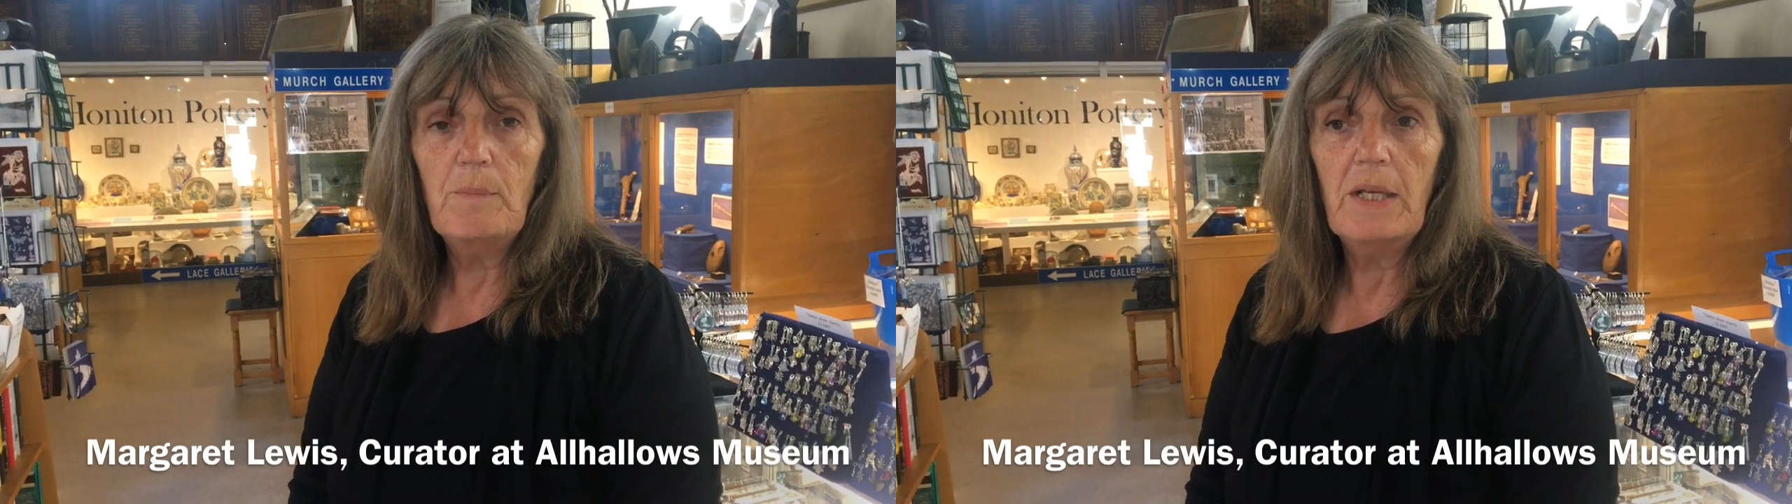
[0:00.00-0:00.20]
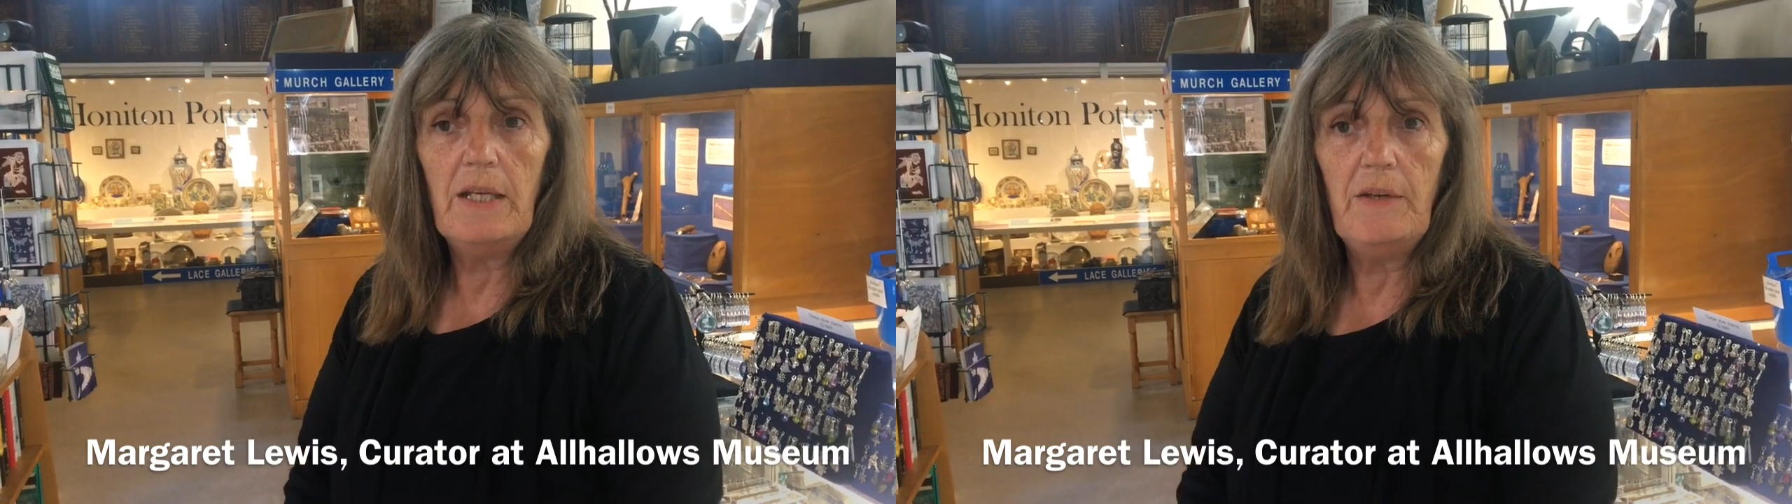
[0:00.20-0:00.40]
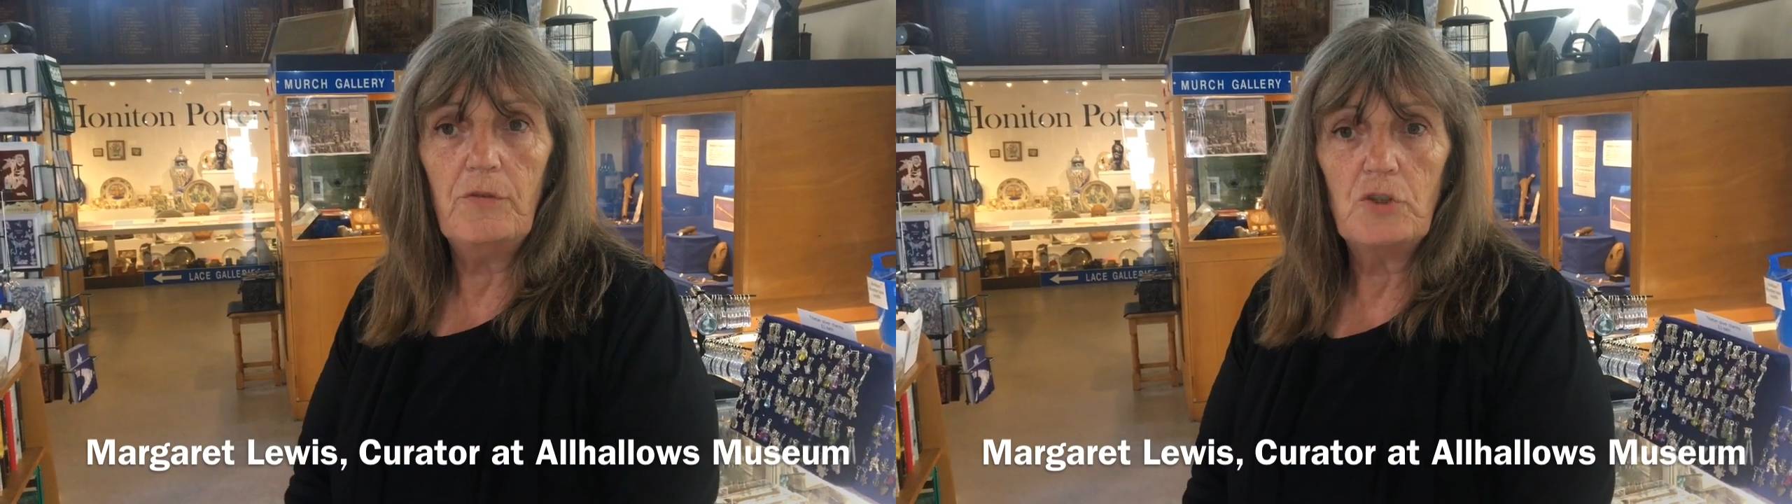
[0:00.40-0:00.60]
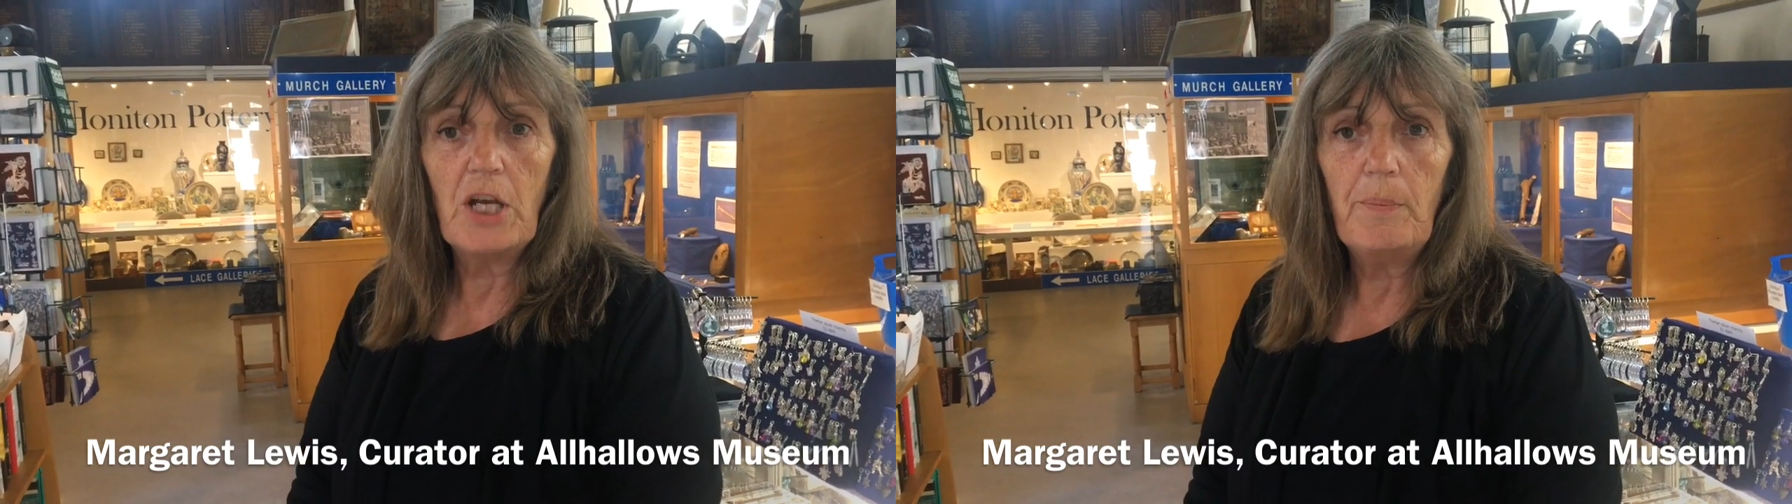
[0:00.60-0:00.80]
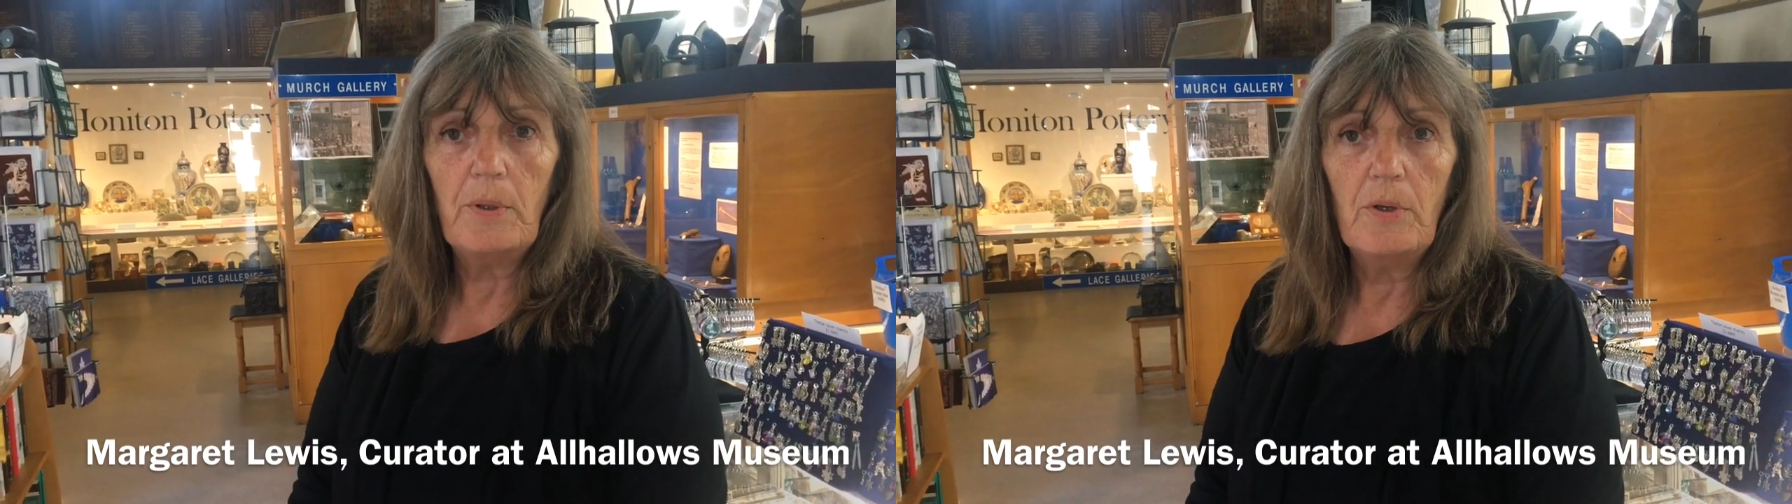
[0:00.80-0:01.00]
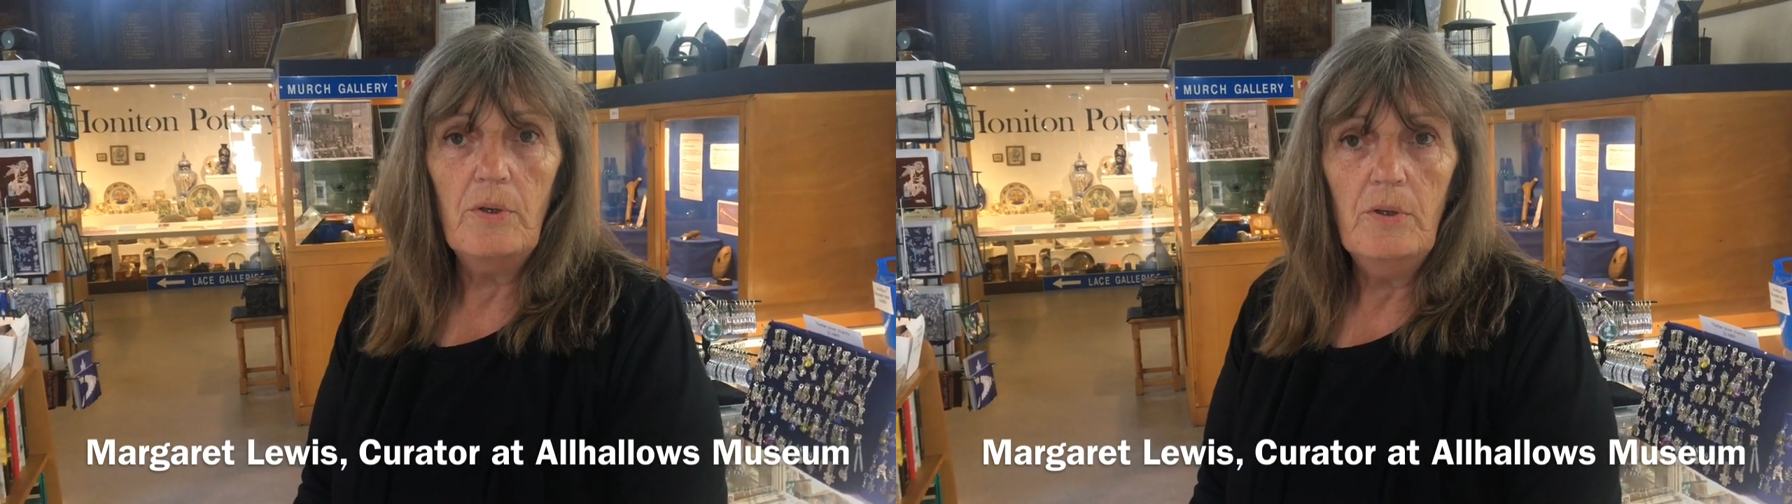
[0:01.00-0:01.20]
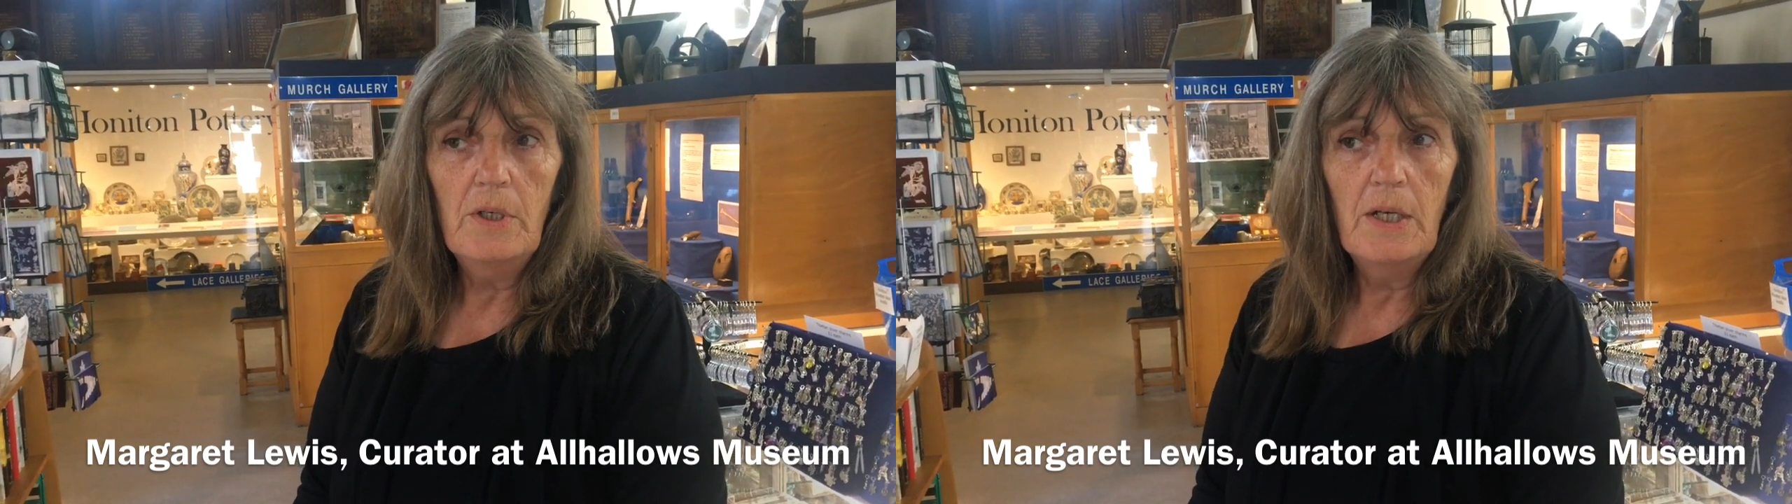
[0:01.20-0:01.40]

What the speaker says: medieval chapel